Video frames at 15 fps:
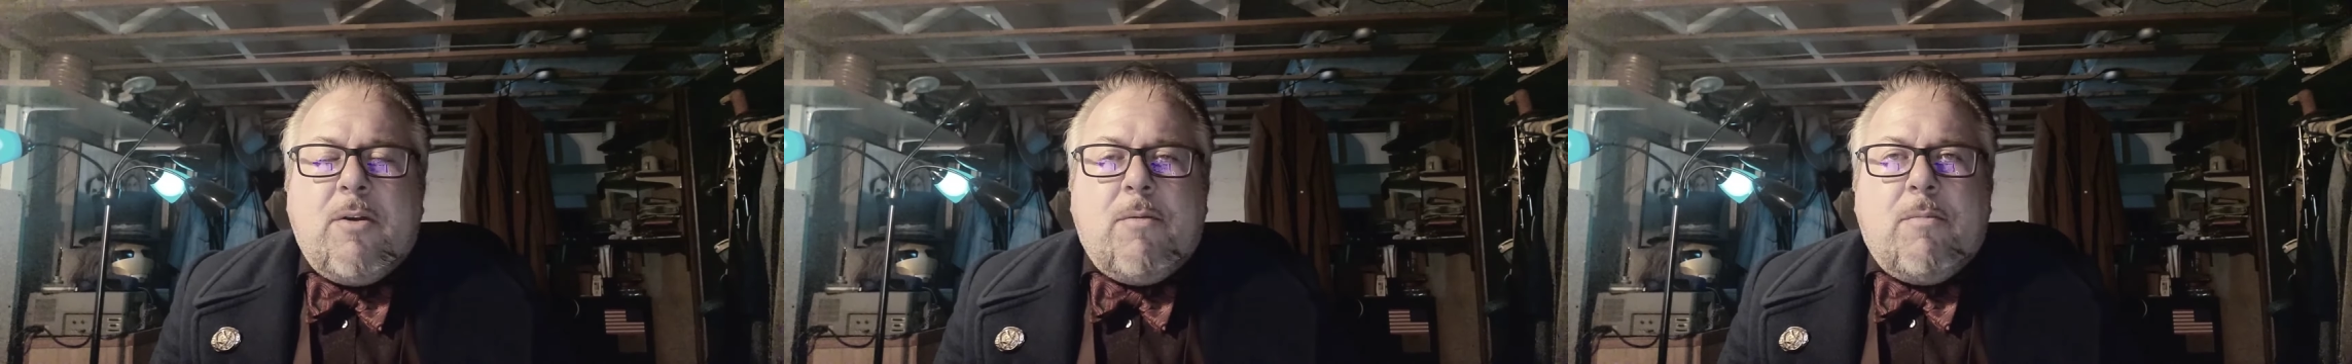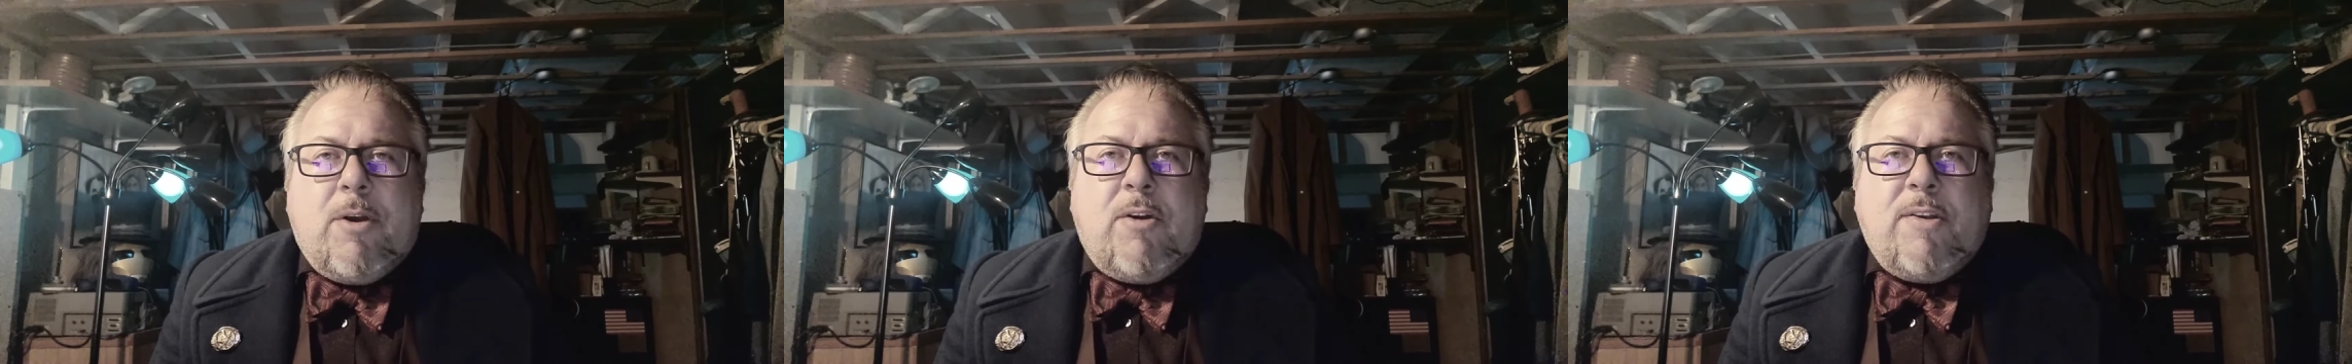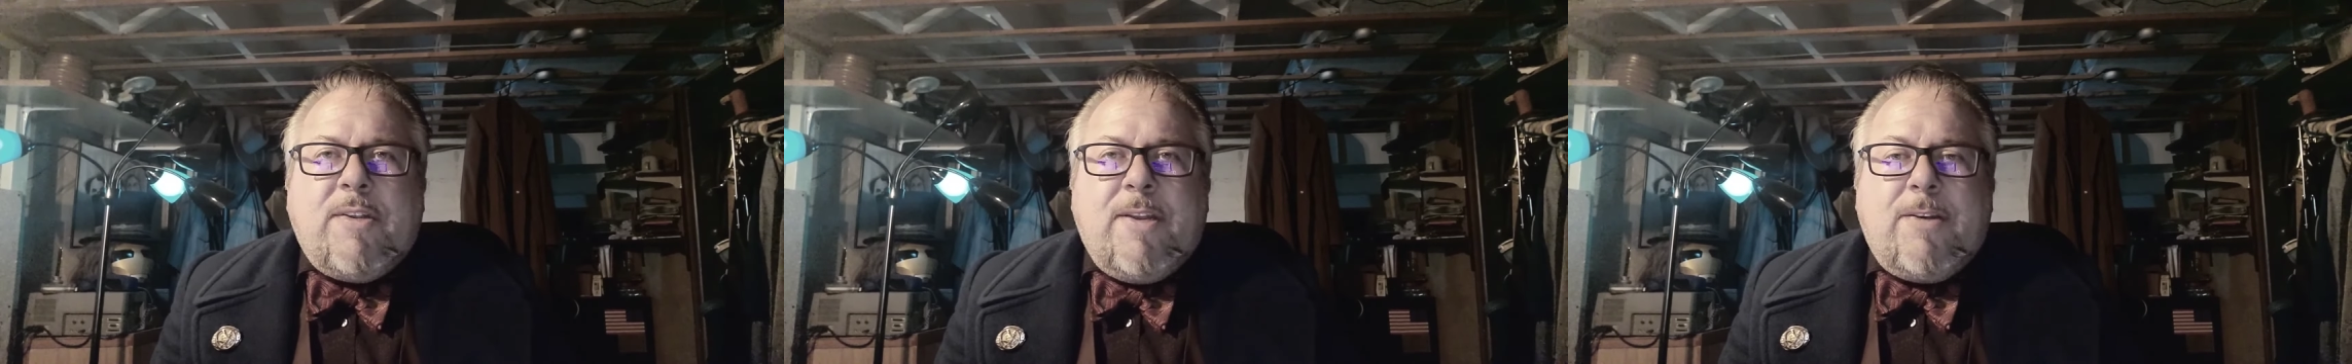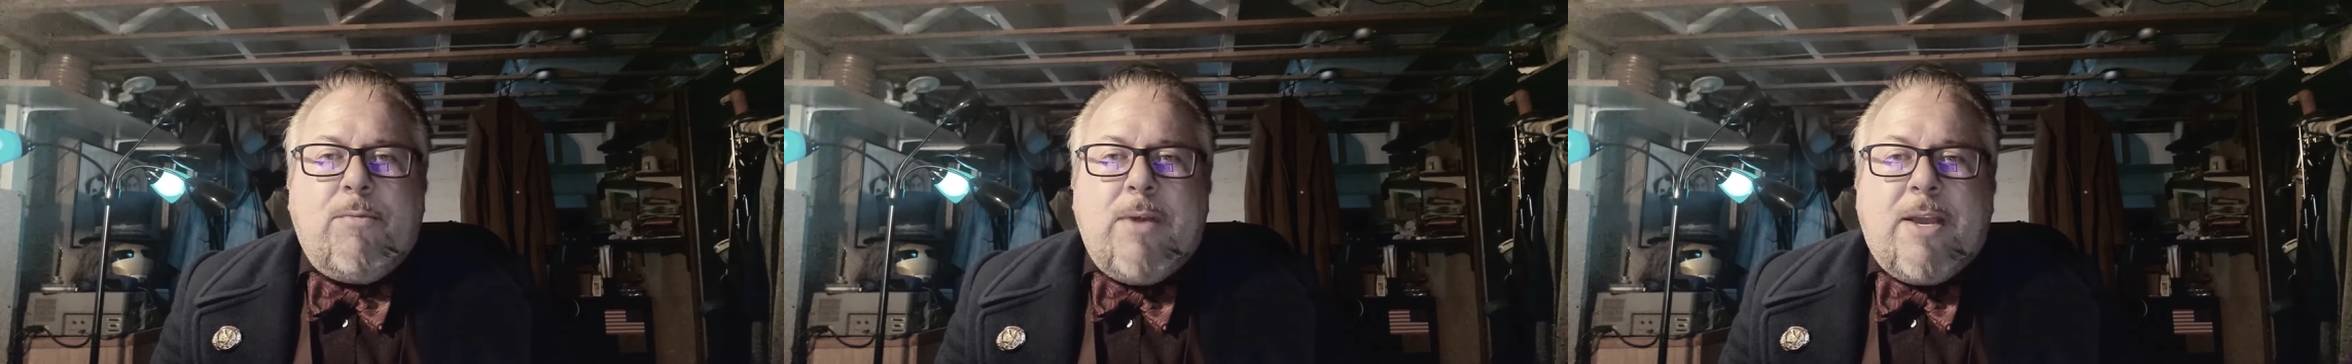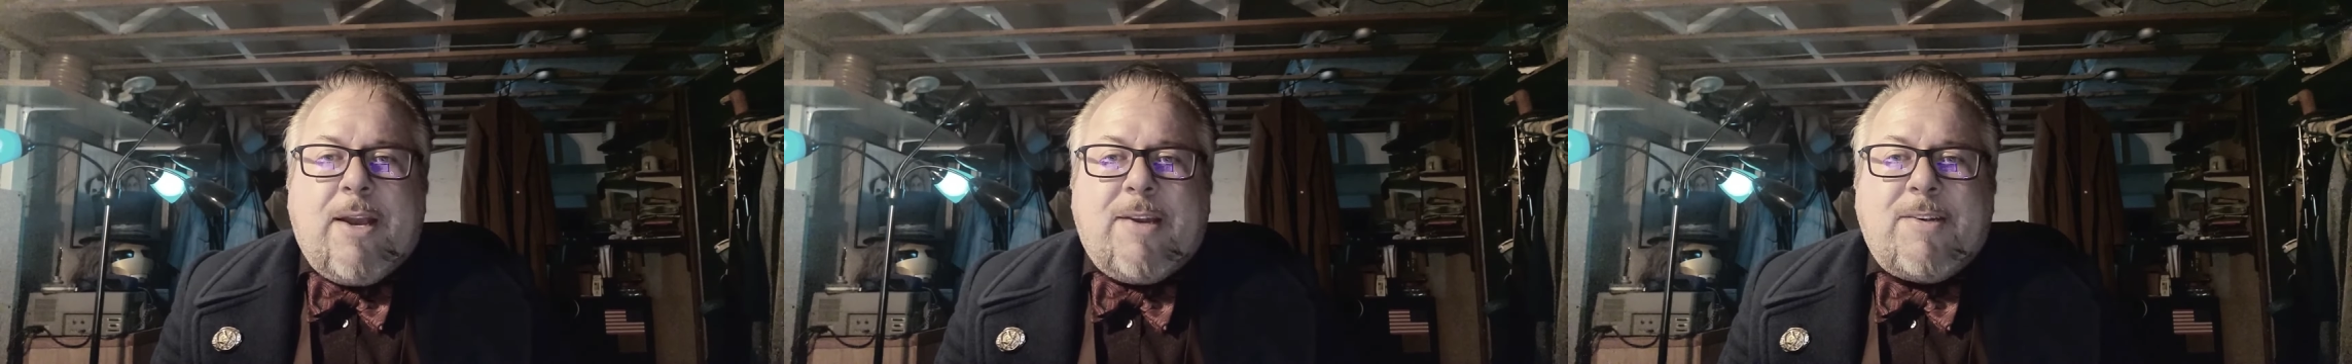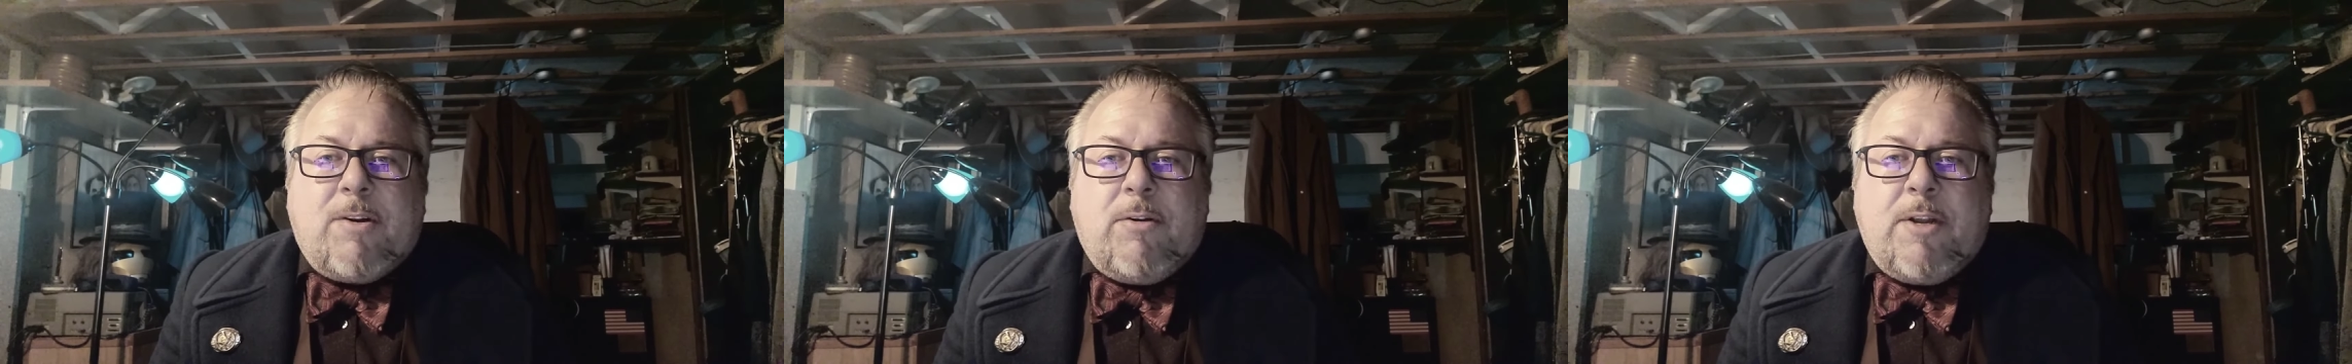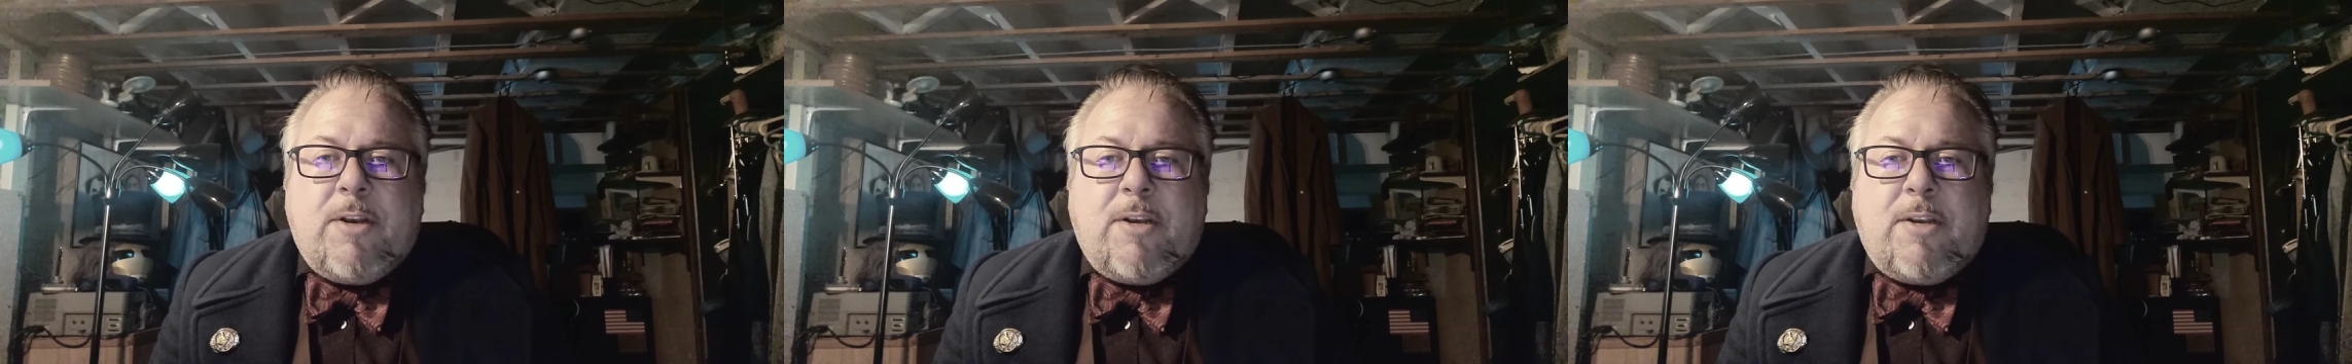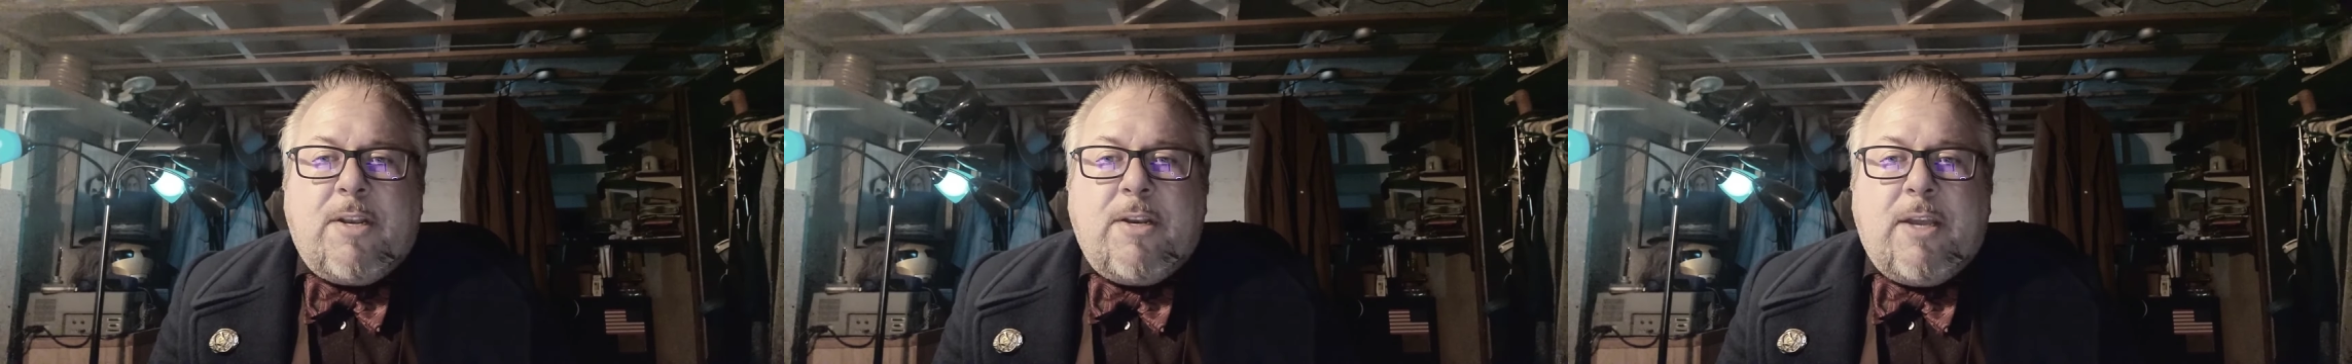"Because this week I started
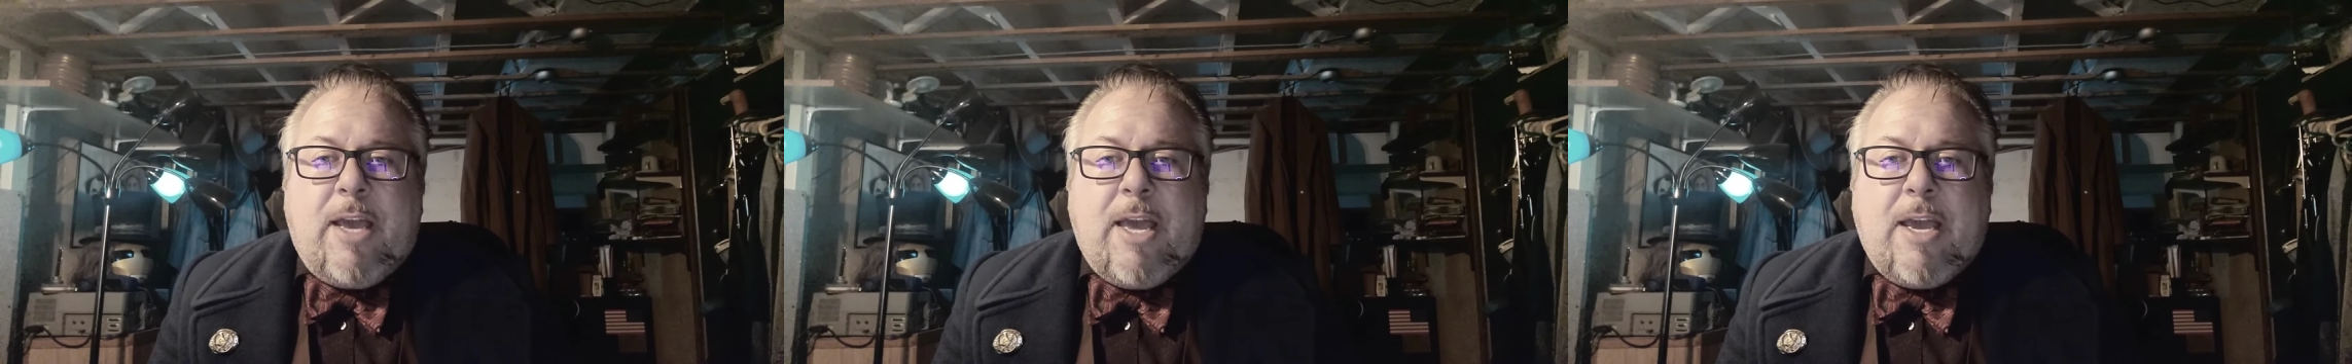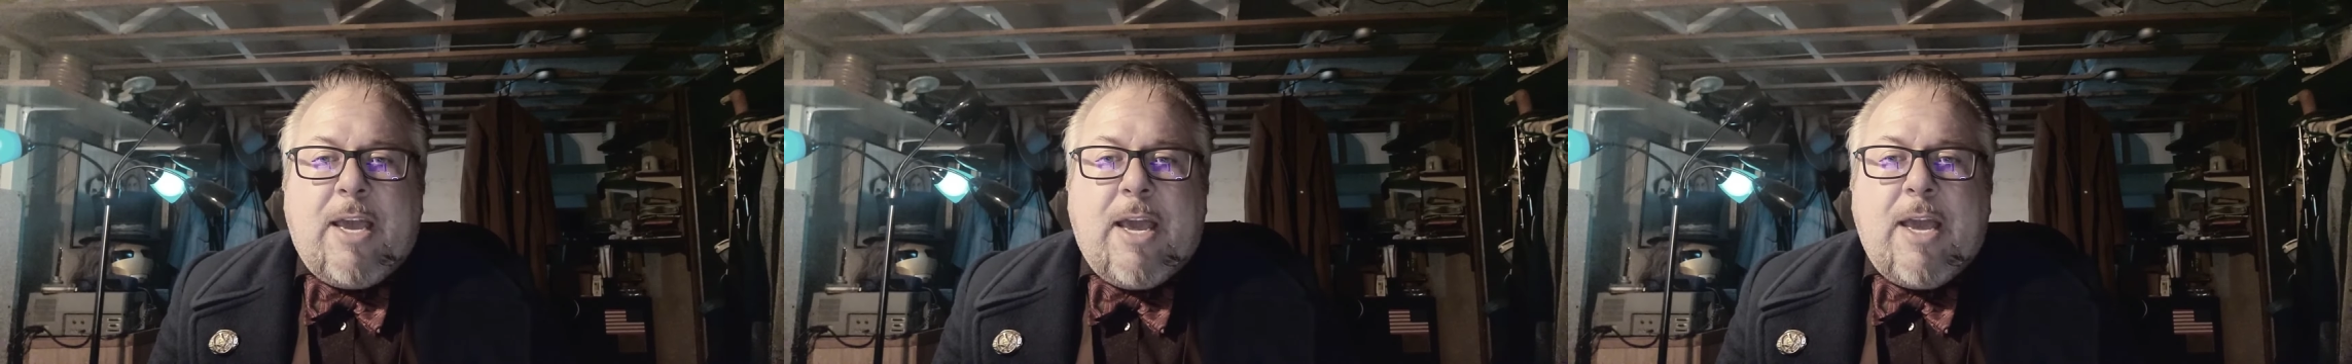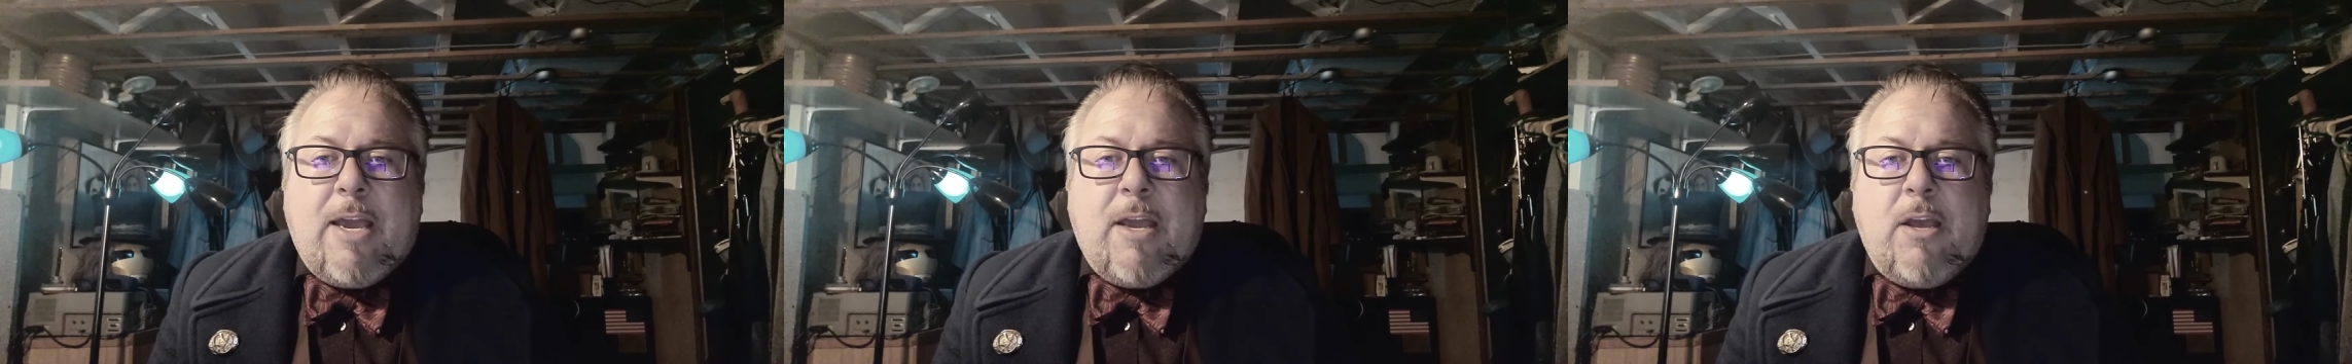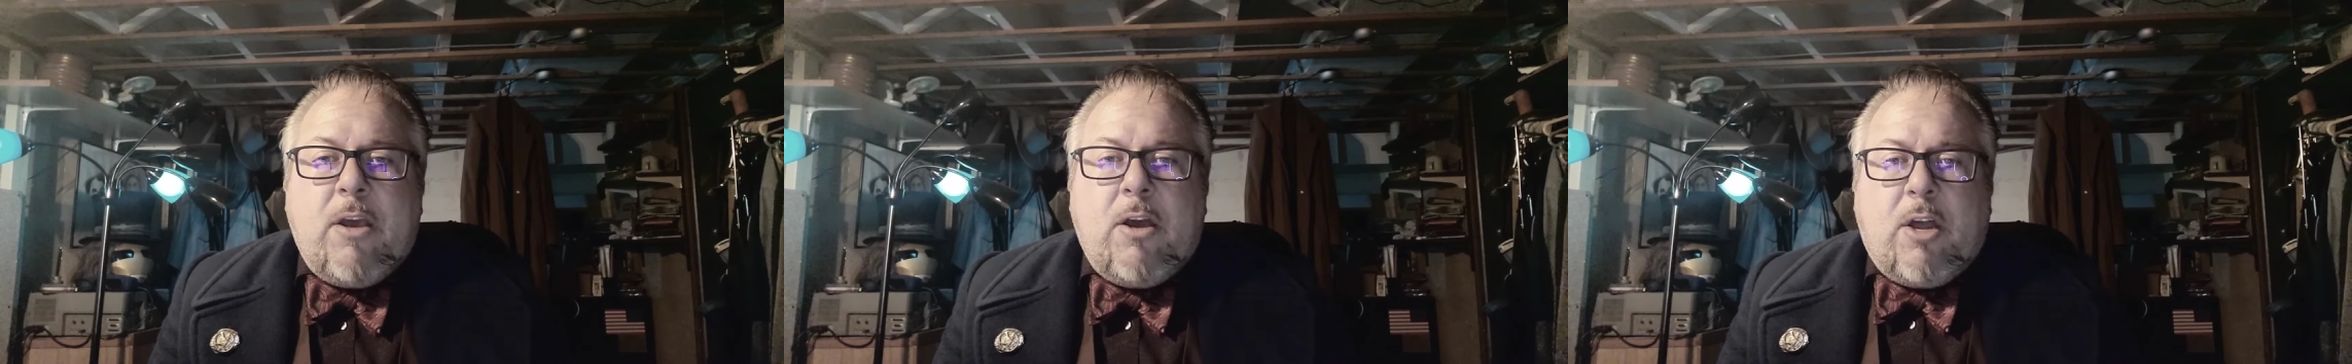attending AA